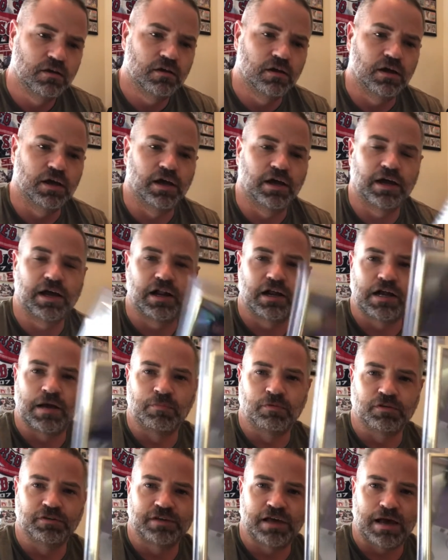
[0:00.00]
Uh, I got a
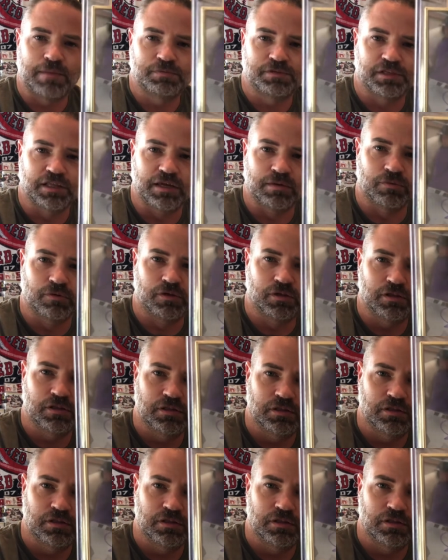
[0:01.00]
couple of Topps label,